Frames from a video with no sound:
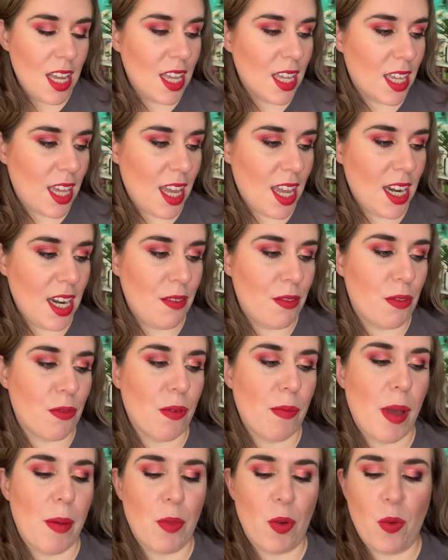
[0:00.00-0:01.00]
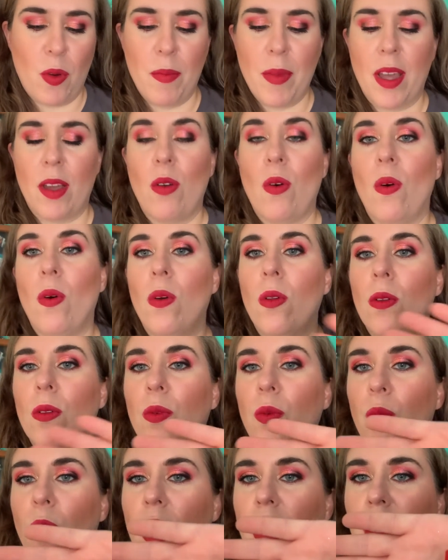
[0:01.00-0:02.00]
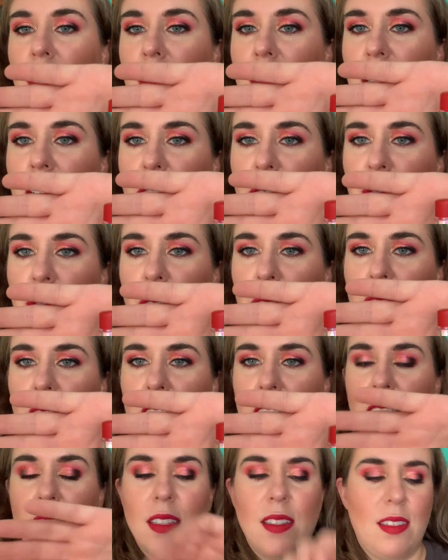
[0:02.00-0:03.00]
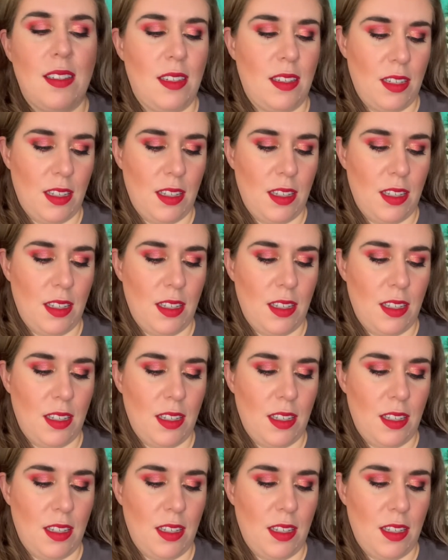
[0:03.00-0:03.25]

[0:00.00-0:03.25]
can't even remember what my goal was for this.